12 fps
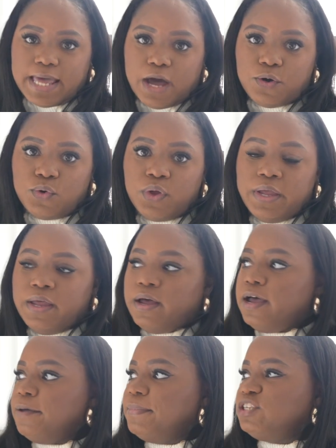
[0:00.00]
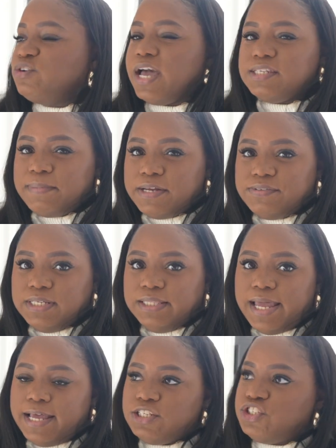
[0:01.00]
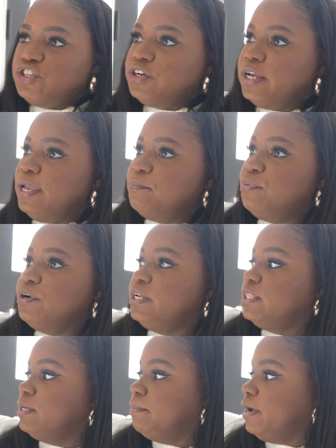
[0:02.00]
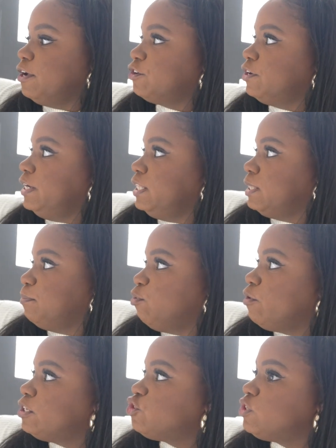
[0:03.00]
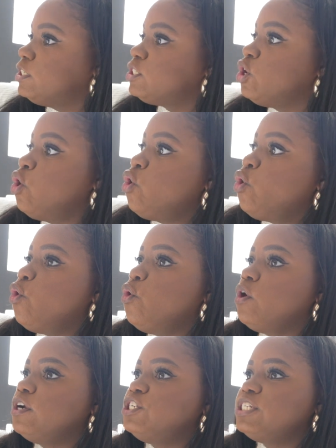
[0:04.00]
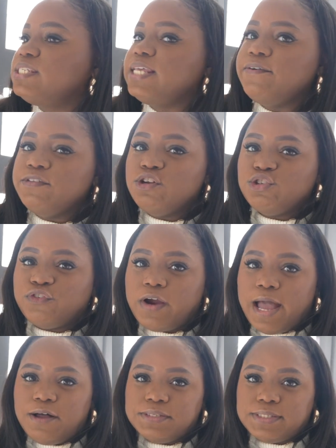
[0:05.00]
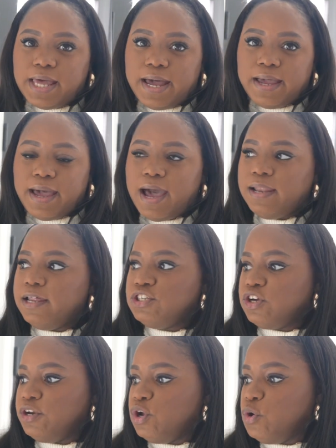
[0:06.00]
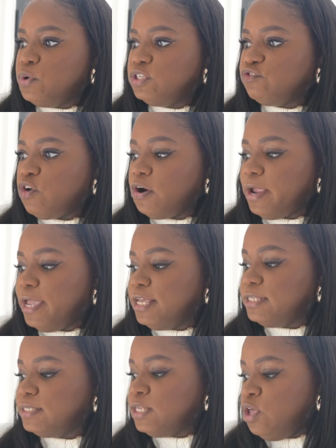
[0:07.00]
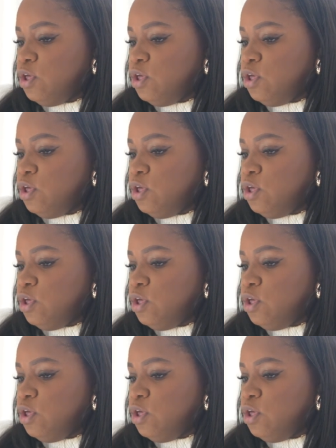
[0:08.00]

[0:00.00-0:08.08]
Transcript: out that you guys might have seen last year and putting them underneath the portraits, or just saving those for outside. I'll let y'all know as far as